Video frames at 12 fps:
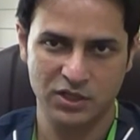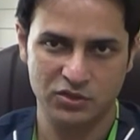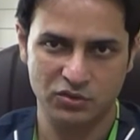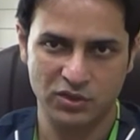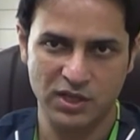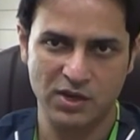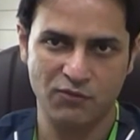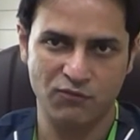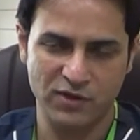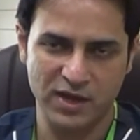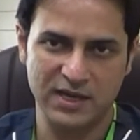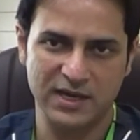So they are
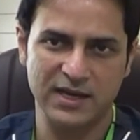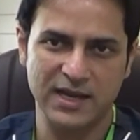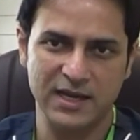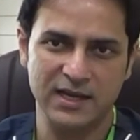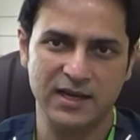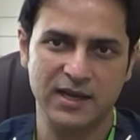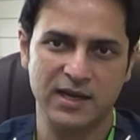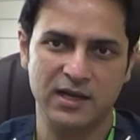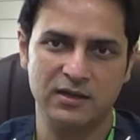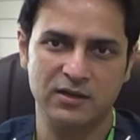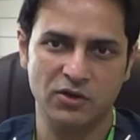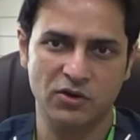very delicate.